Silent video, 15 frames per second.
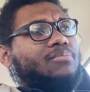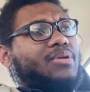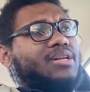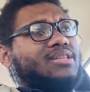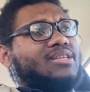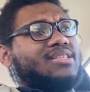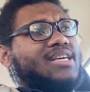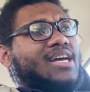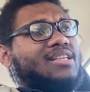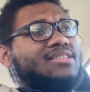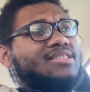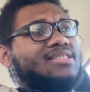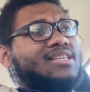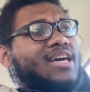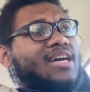But in
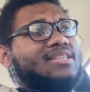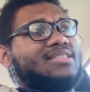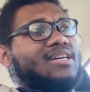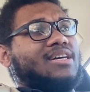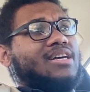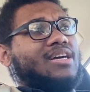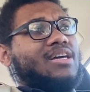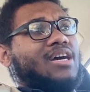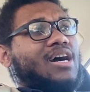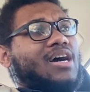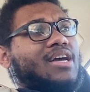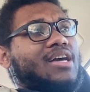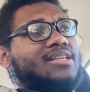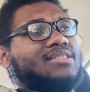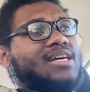DeSantis's case,
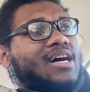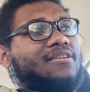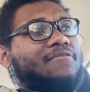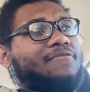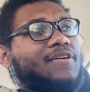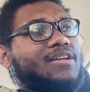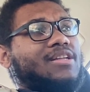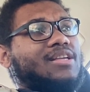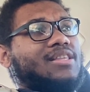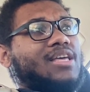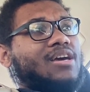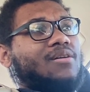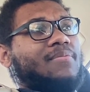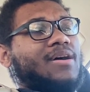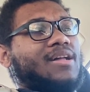it's kind of funny to
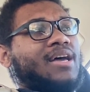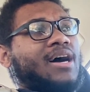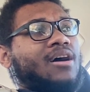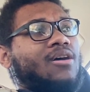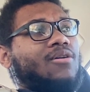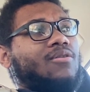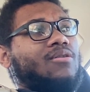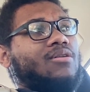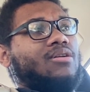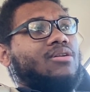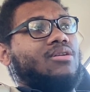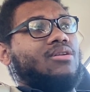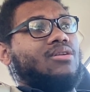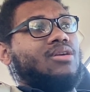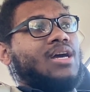think about how
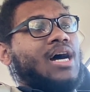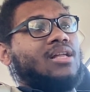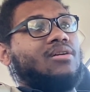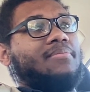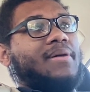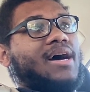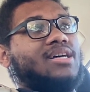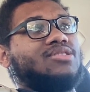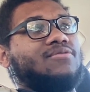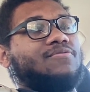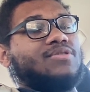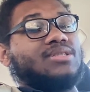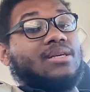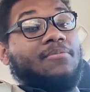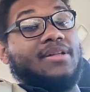you got to imagine
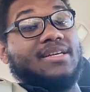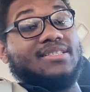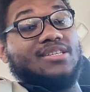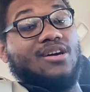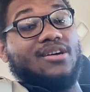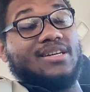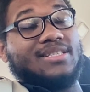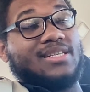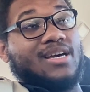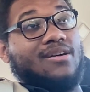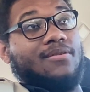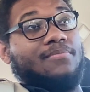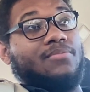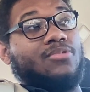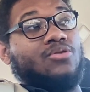for someone as young as
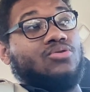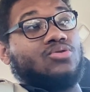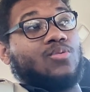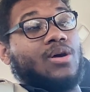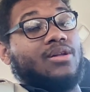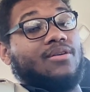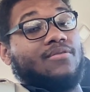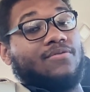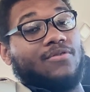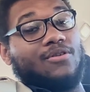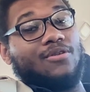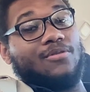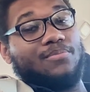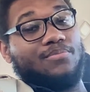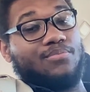him who's running
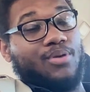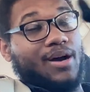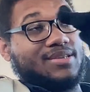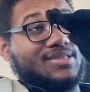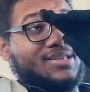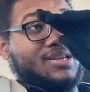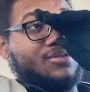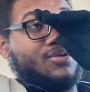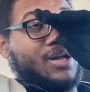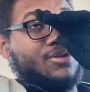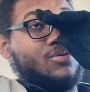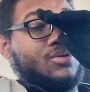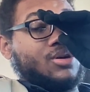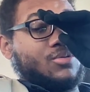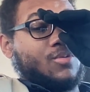for president and
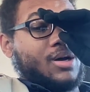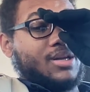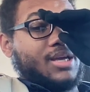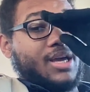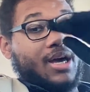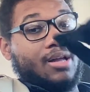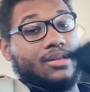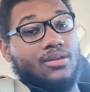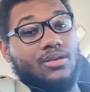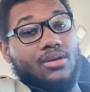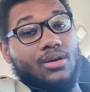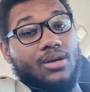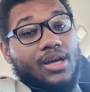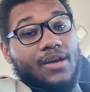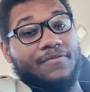who could run again
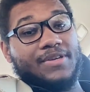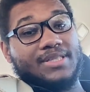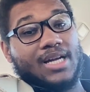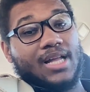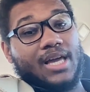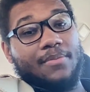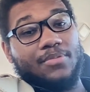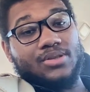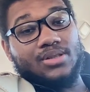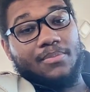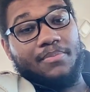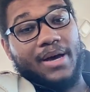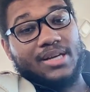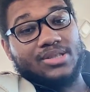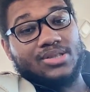if he's not able to
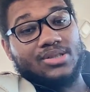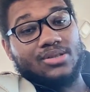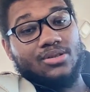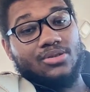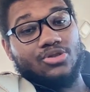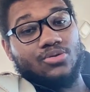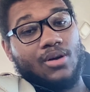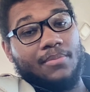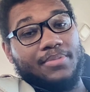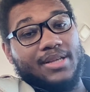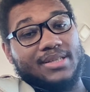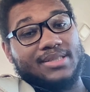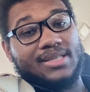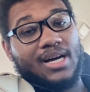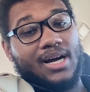best Trump
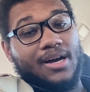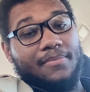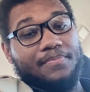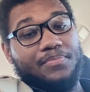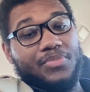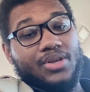this time,